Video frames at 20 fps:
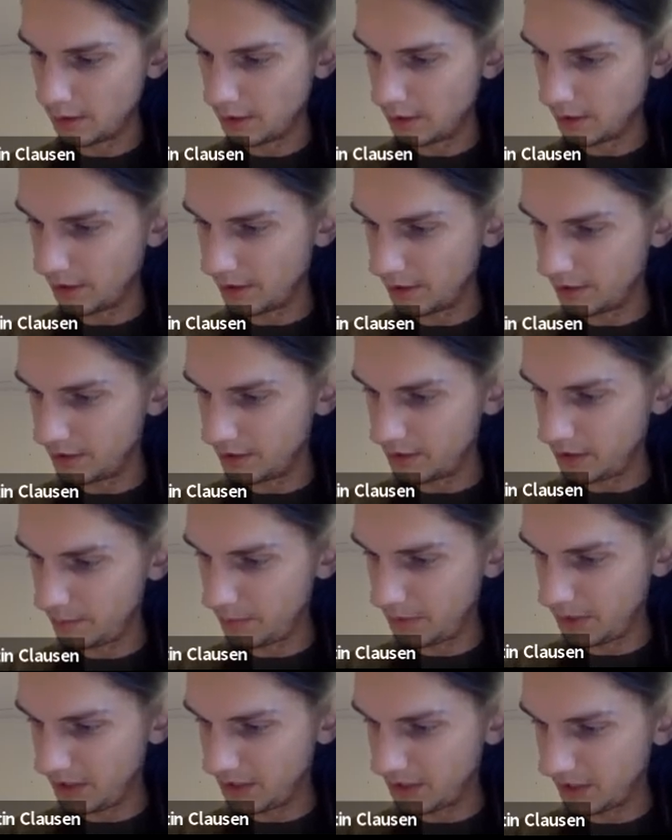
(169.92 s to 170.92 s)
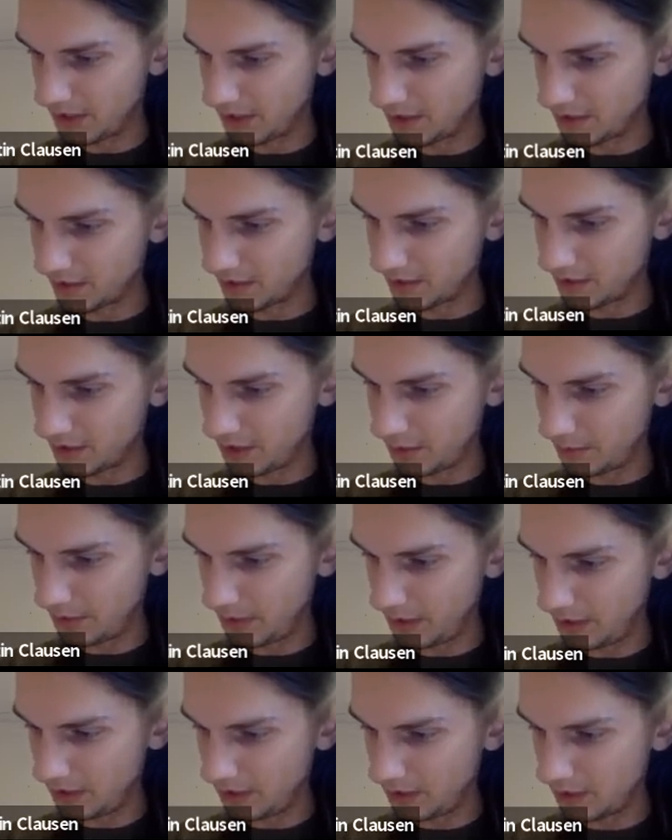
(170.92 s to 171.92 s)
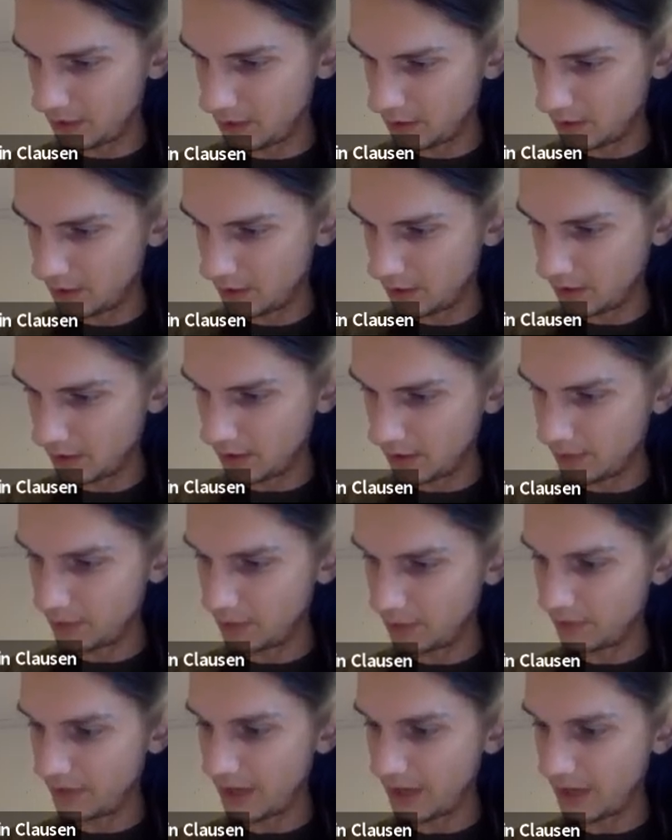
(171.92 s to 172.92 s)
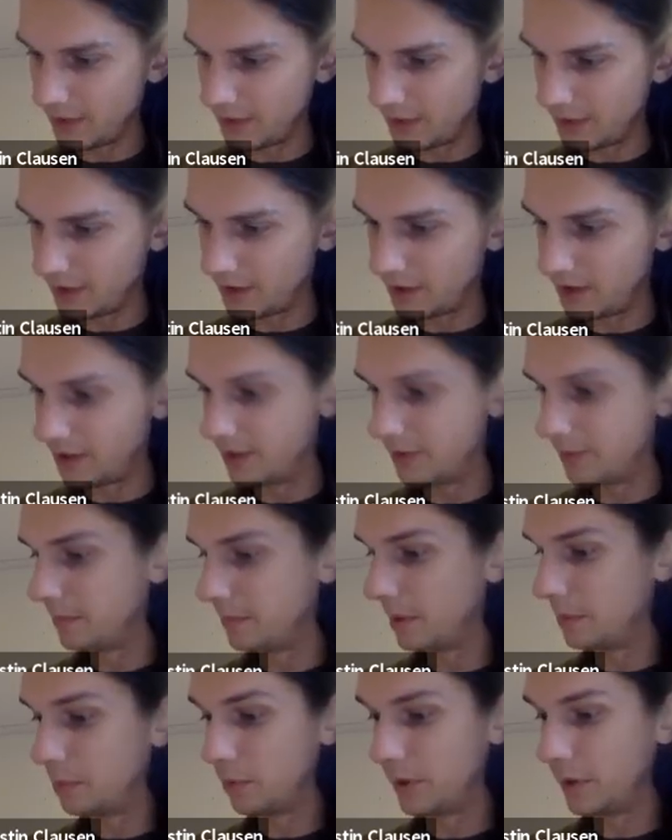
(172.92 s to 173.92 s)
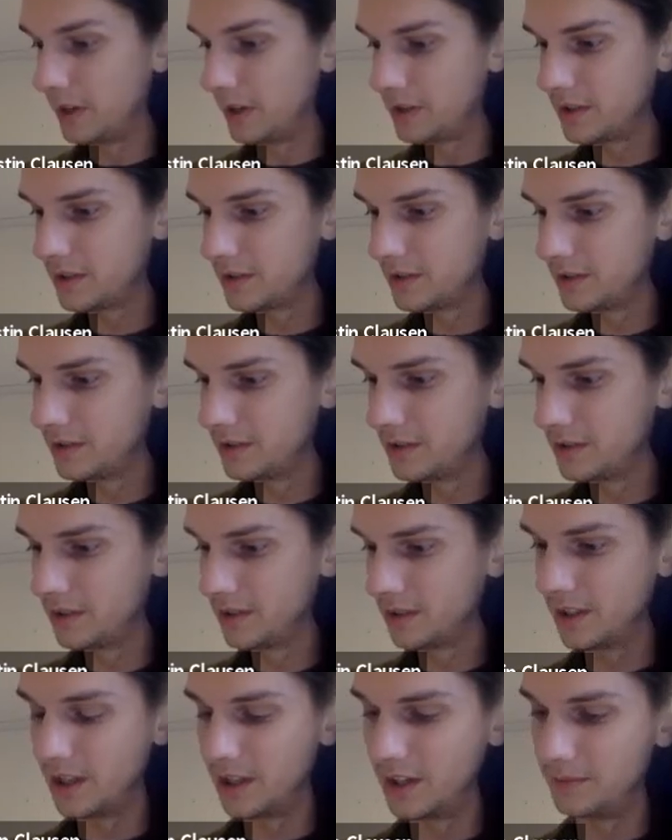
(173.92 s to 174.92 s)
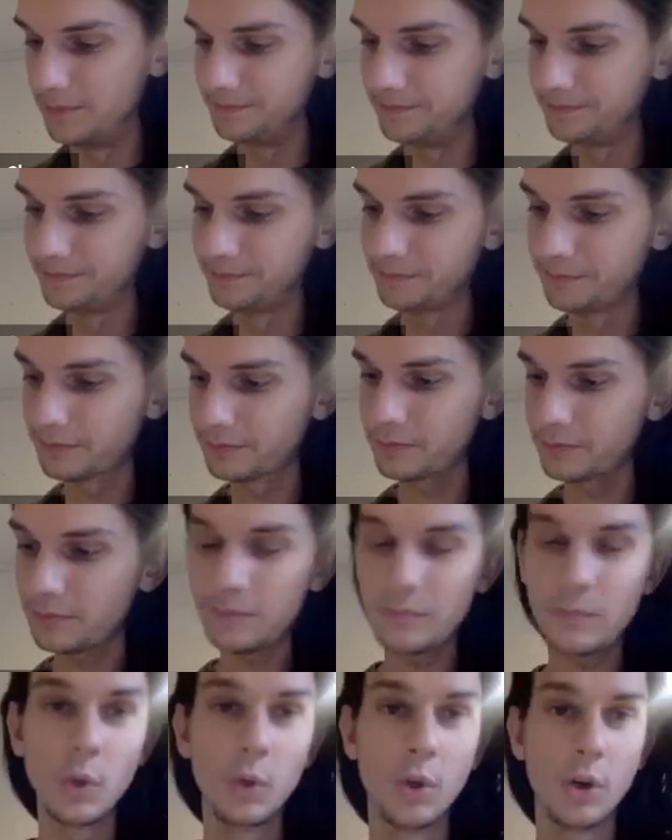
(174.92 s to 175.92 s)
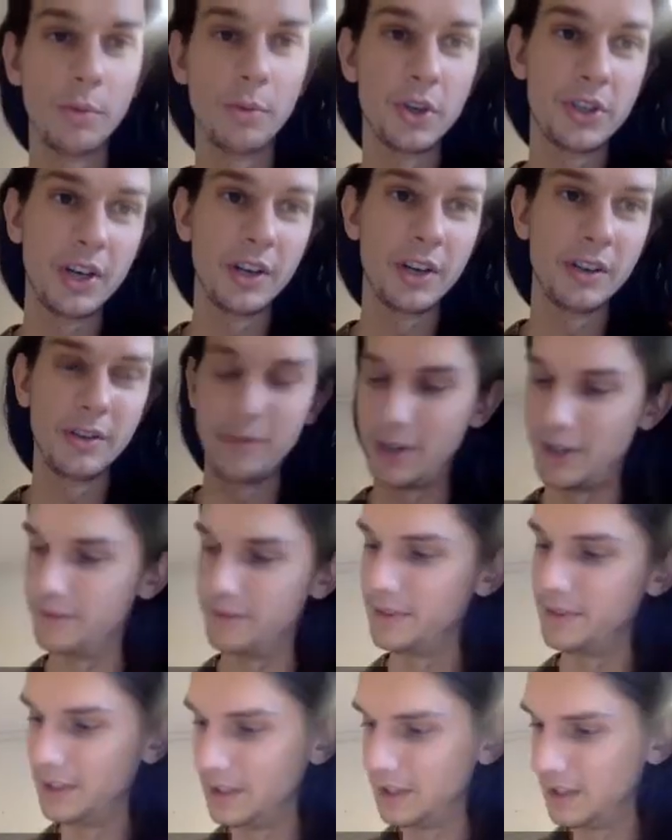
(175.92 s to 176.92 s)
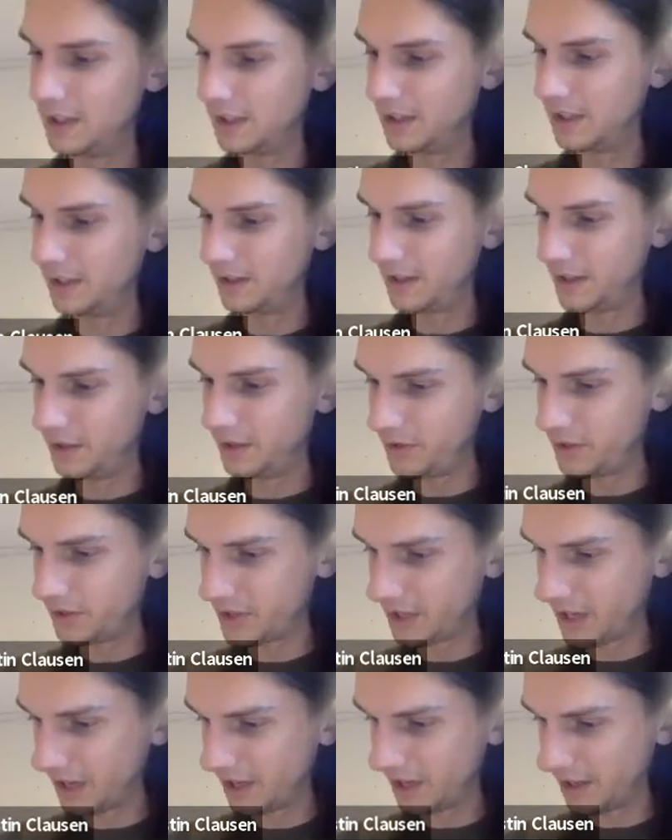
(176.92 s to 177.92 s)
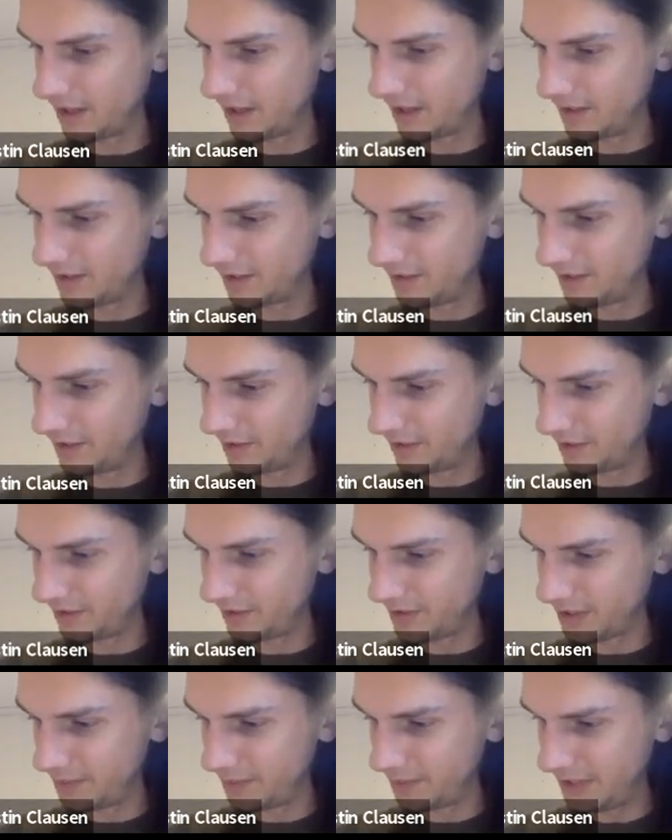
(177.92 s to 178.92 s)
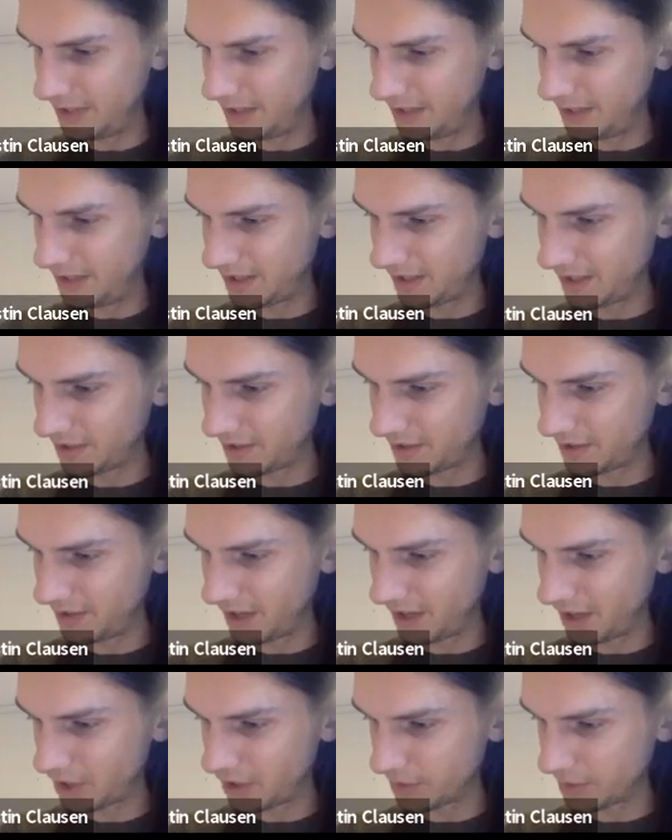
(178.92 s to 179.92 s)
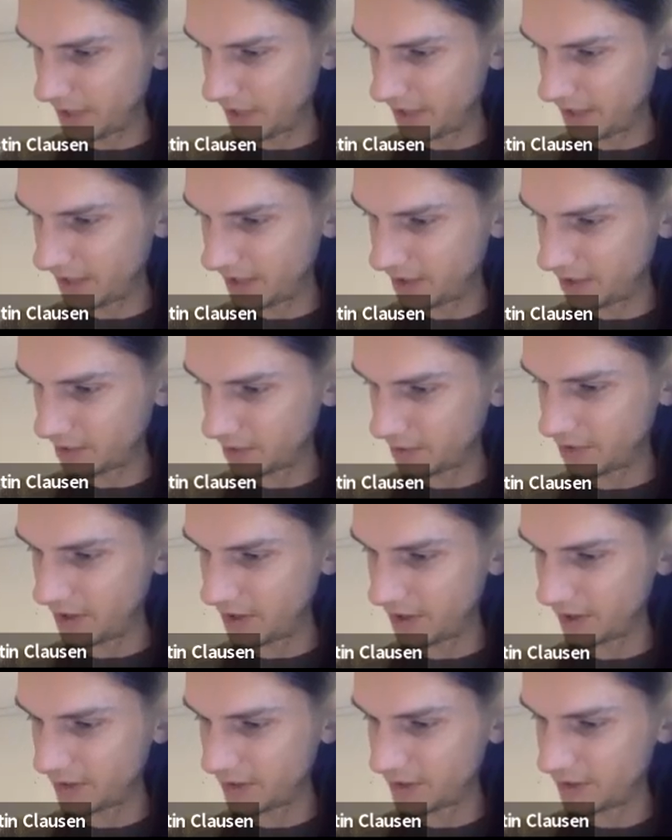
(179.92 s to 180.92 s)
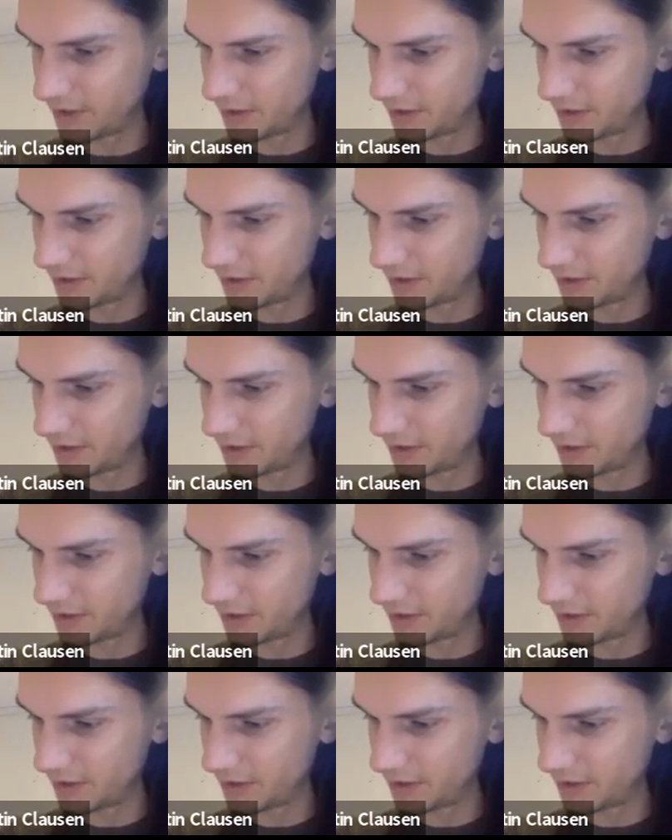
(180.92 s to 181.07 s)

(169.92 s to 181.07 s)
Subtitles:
ZP tensor ZP, if you evaluate it on a point, or more generally, well, then you just get a ZP tensor, the algebraic tensor product.